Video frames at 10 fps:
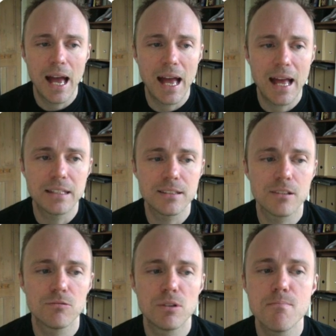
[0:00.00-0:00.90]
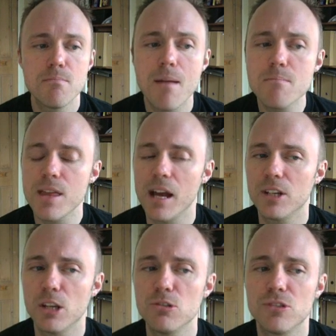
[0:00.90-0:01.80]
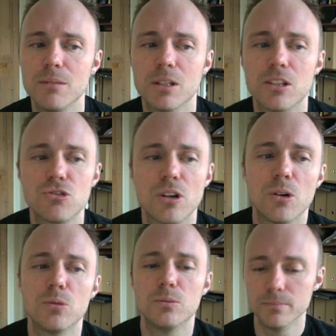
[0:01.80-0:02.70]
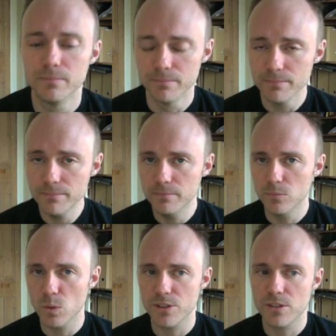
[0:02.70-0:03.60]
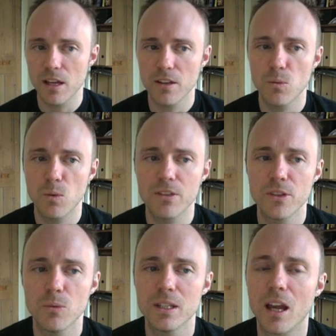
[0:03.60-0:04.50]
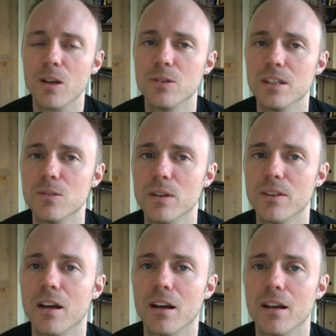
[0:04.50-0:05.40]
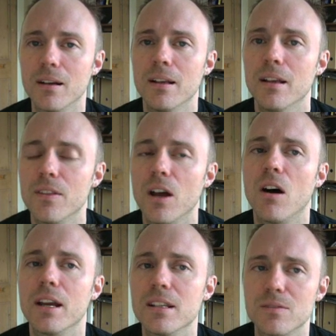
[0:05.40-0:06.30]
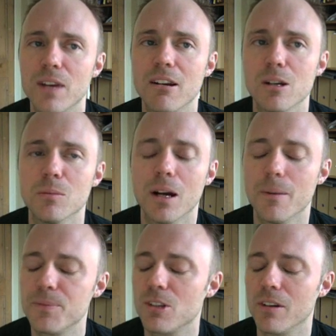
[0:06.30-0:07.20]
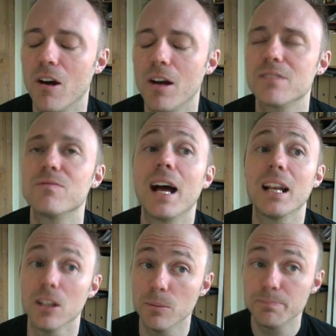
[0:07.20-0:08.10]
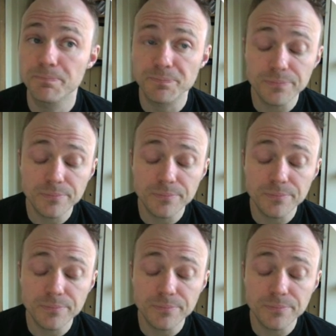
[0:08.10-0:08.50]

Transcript: And remember that our no treatment control was the one that we coded with the highest value.